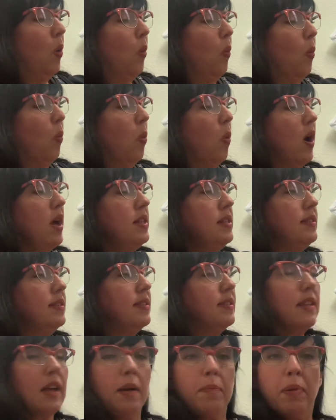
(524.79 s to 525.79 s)

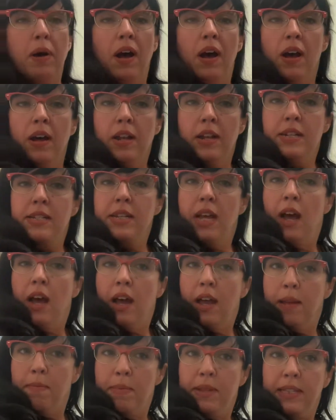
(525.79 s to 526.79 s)
Once upon a
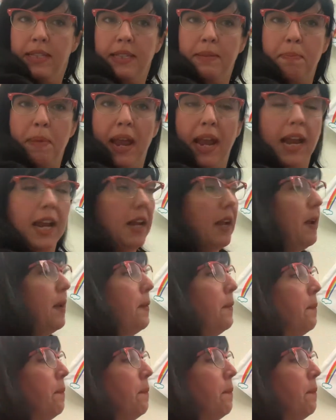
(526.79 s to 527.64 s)
time in Spain,